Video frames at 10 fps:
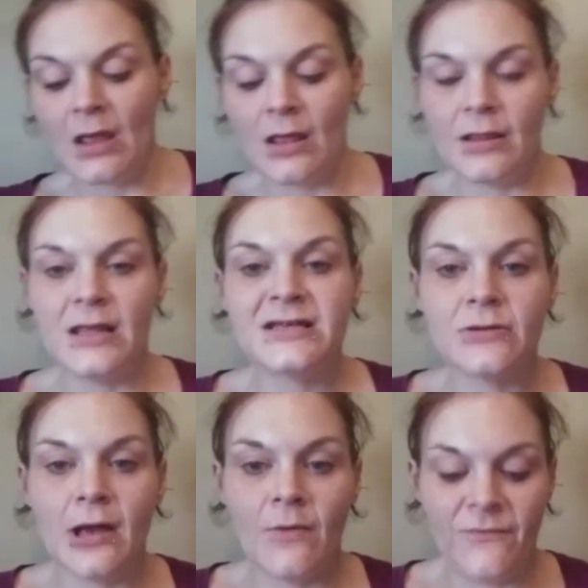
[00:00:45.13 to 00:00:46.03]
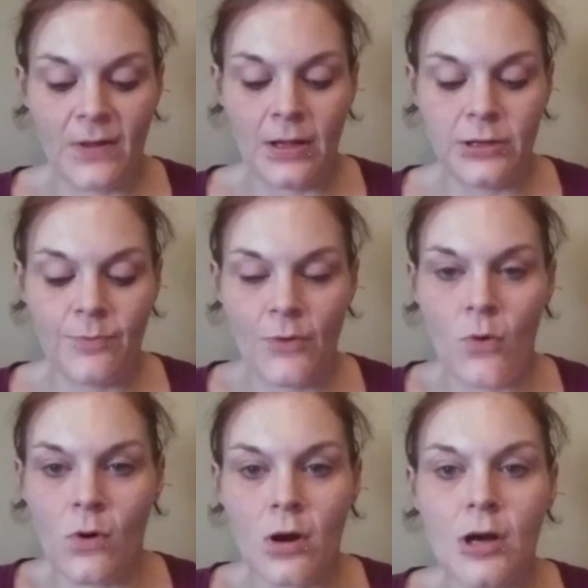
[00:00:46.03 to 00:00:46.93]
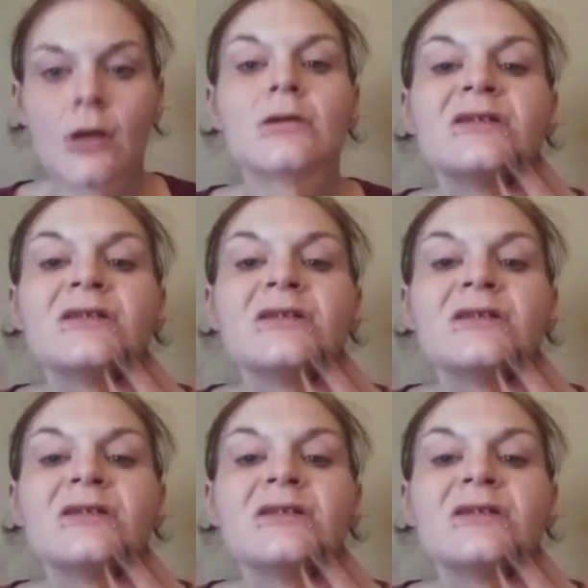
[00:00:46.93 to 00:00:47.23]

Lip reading: This will help fill in your pores,